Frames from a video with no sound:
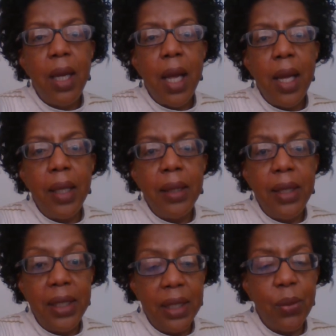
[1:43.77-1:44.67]
And
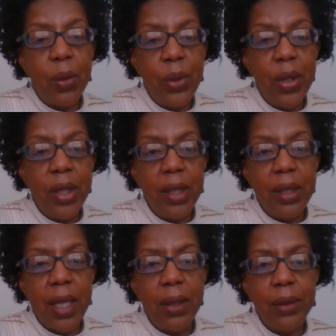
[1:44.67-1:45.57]
this is what produces the
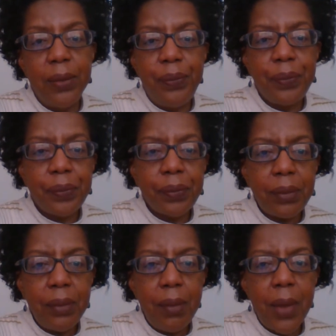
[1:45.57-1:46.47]
sound.
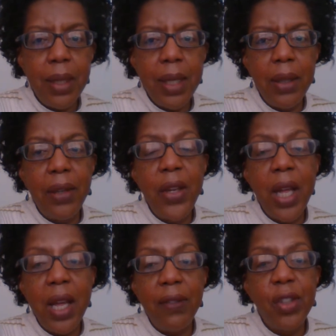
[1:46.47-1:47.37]
Now, if you
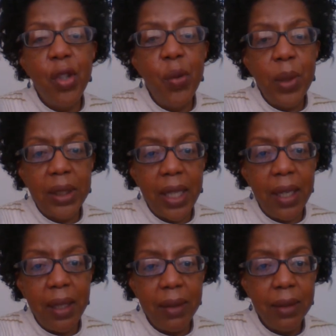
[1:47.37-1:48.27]
have too much
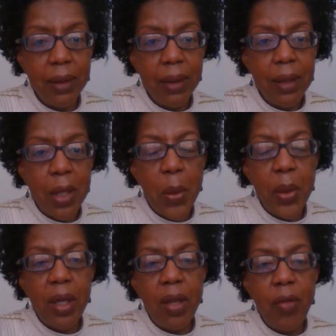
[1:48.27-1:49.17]
air
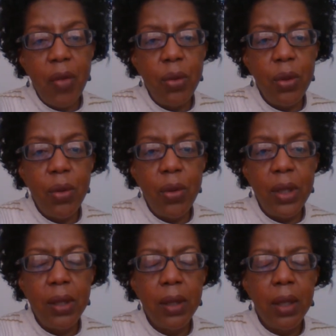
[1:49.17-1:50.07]
coming into your vocal
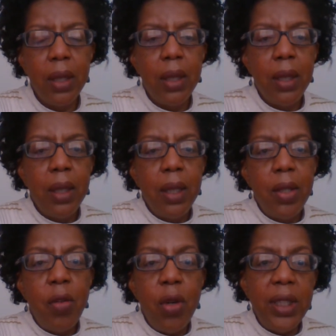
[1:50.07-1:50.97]
cords,
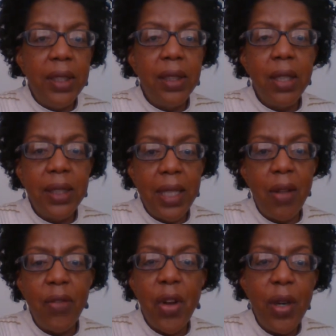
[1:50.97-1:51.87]
your voice is going to
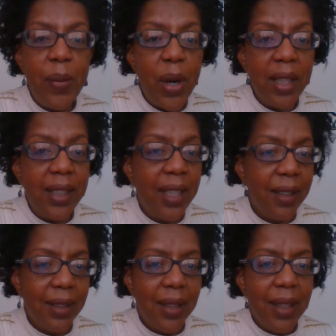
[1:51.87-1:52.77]
sound very
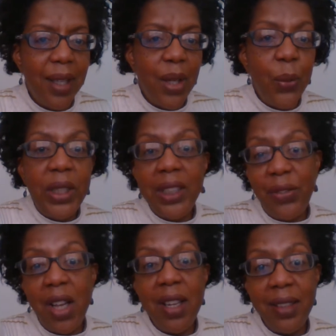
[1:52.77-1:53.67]
breathy, which is
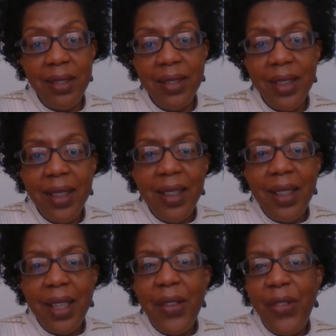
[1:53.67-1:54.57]
fine
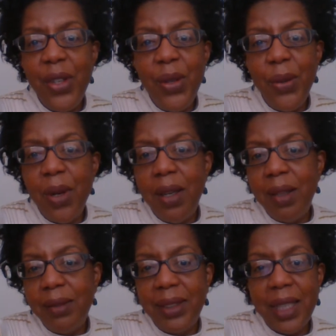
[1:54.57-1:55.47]
if you
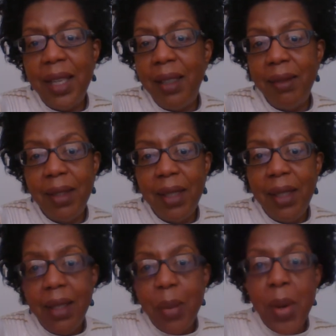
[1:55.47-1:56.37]
are, say,
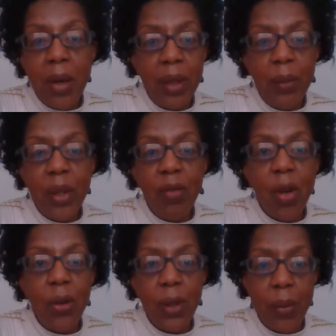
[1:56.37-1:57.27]
Marilyn
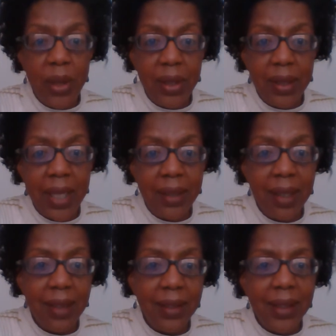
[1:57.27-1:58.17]
Monroe impersonator.